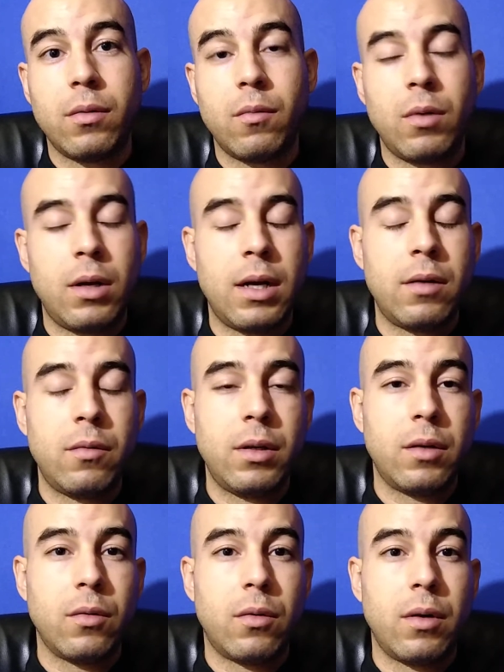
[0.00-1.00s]
well, I don't
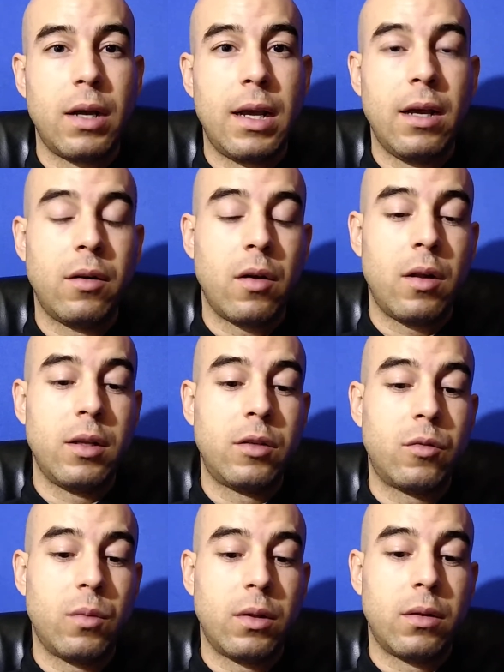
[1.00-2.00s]
ignore, I
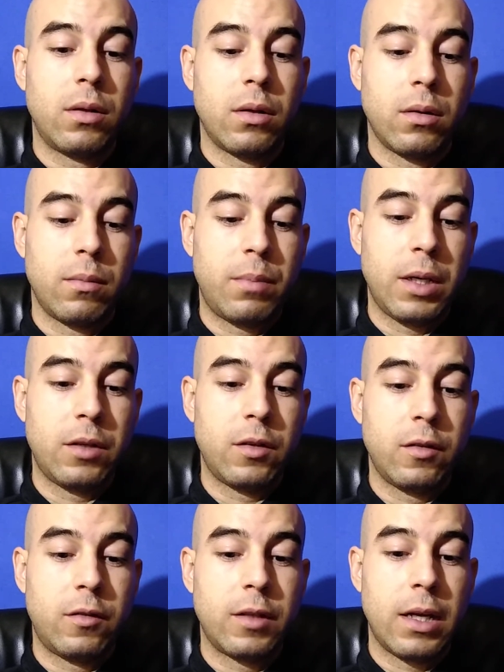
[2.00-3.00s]
acknowledge what the
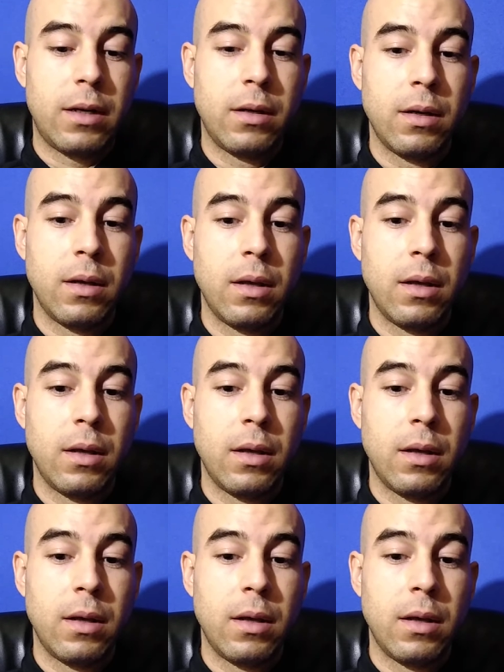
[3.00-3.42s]
patient said,